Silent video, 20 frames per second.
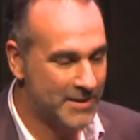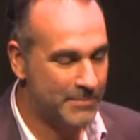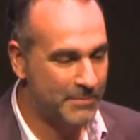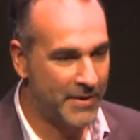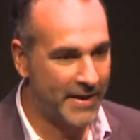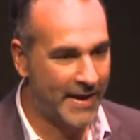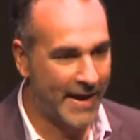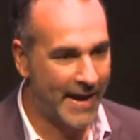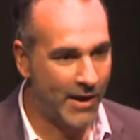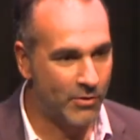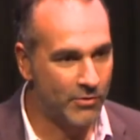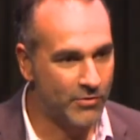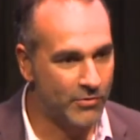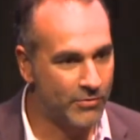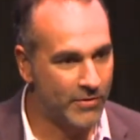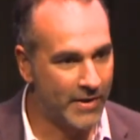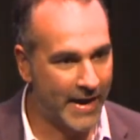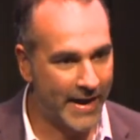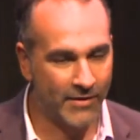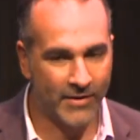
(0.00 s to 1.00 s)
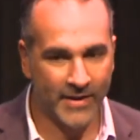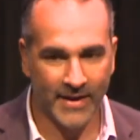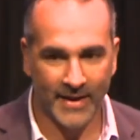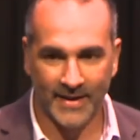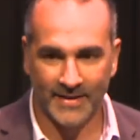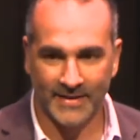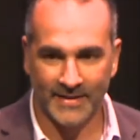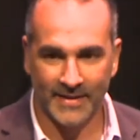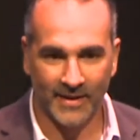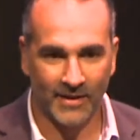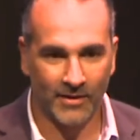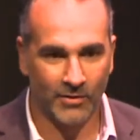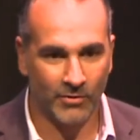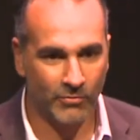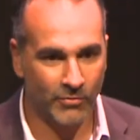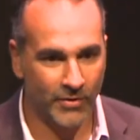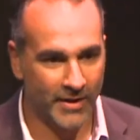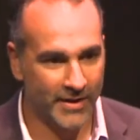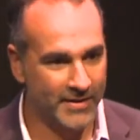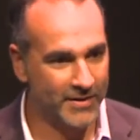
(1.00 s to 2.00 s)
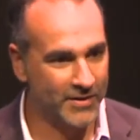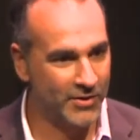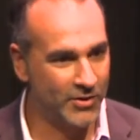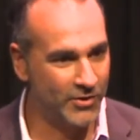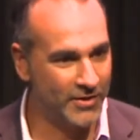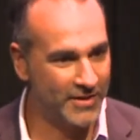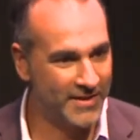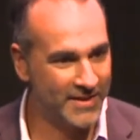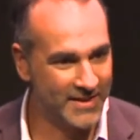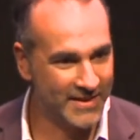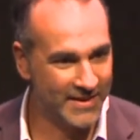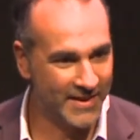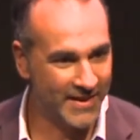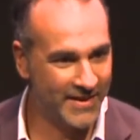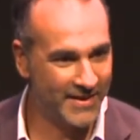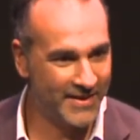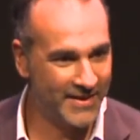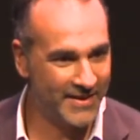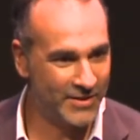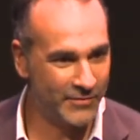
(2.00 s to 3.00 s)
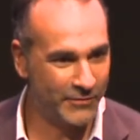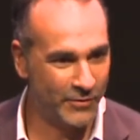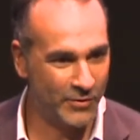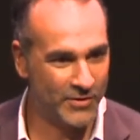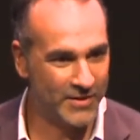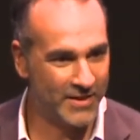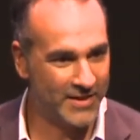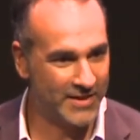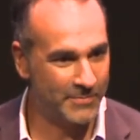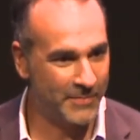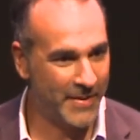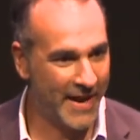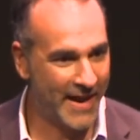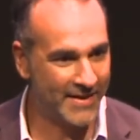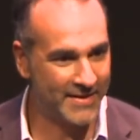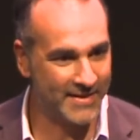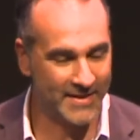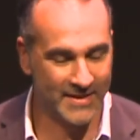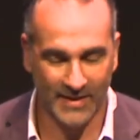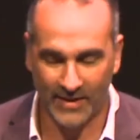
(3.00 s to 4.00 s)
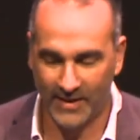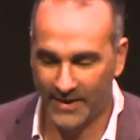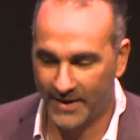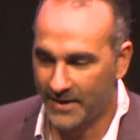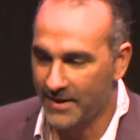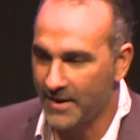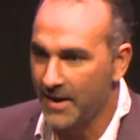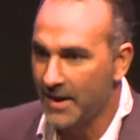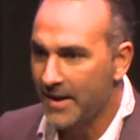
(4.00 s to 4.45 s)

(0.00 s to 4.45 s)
but how can I tell what good design is versus bad design?